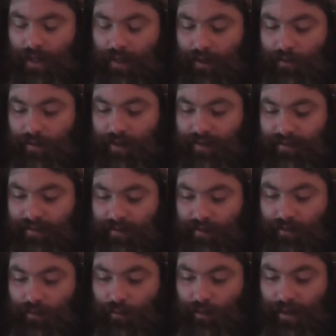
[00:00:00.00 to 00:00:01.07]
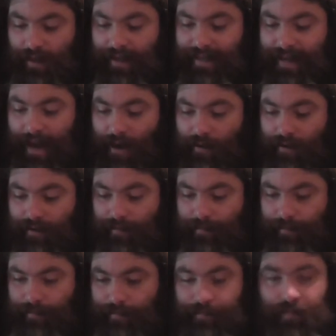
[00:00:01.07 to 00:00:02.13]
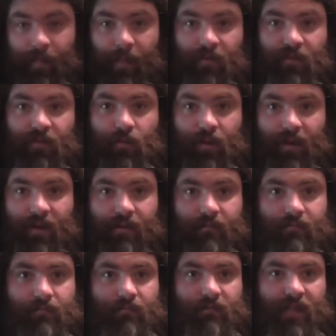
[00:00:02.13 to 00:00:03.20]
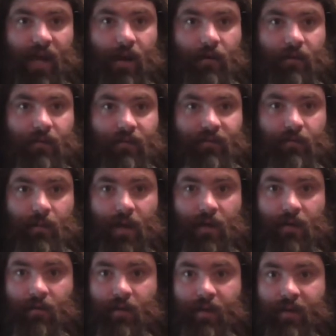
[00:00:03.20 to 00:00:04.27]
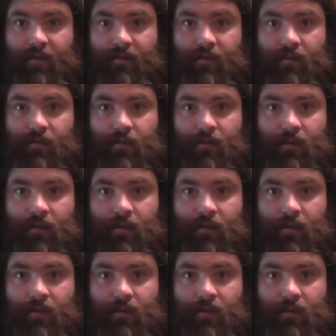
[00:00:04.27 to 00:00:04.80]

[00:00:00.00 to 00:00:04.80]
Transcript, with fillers: Ingredients in this order: carrot, which is weird. Carrot is the main ingredient